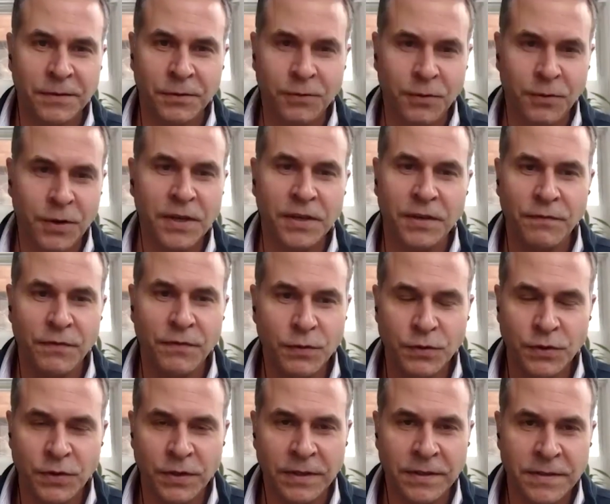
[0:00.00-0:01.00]
create
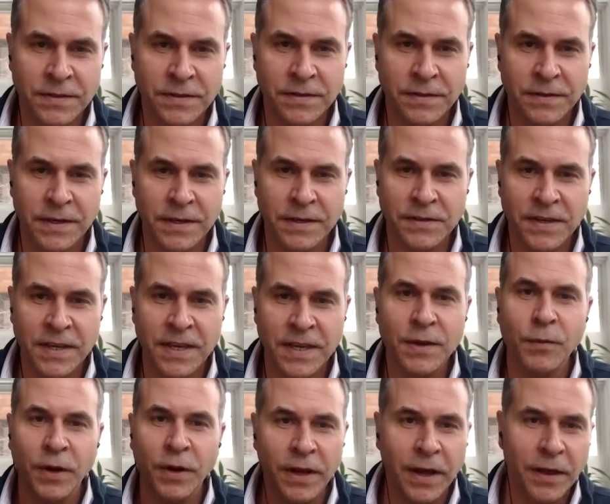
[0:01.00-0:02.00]
confusion is is key
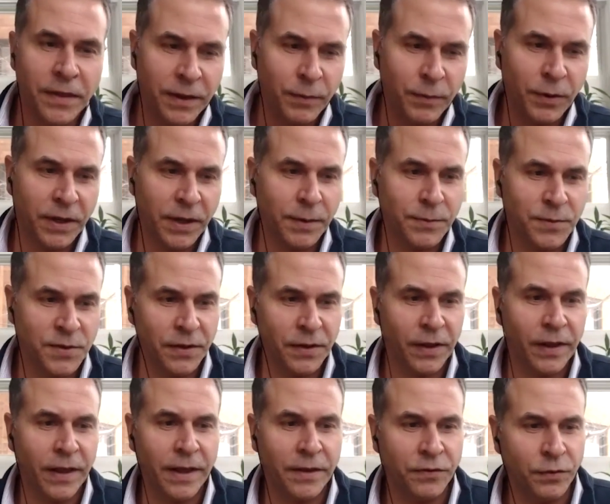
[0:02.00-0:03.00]
when I think when it comes to the
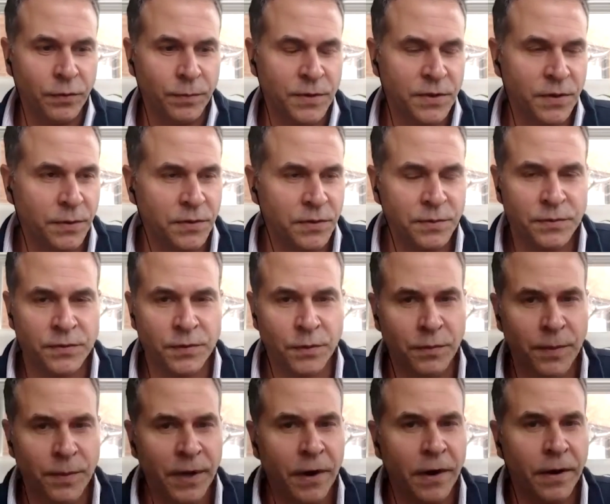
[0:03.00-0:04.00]
classroom has always sort
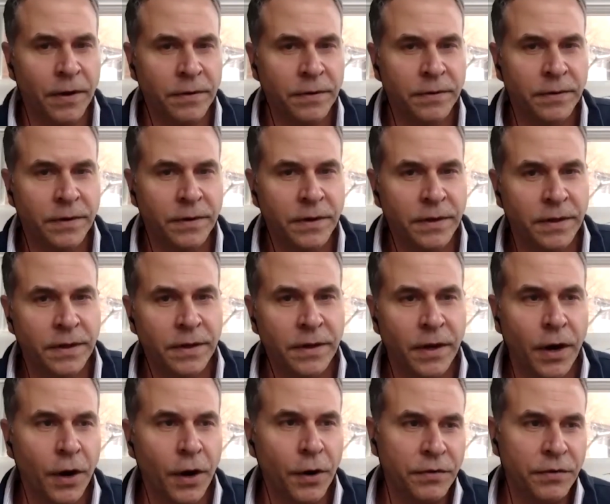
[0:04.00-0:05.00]
of been our
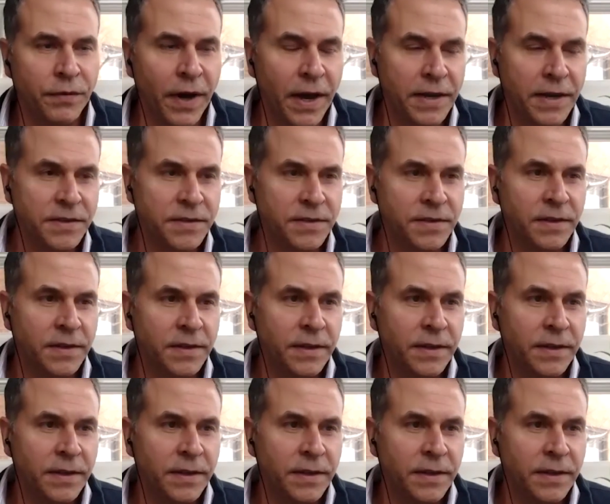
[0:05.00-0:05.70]
our advice.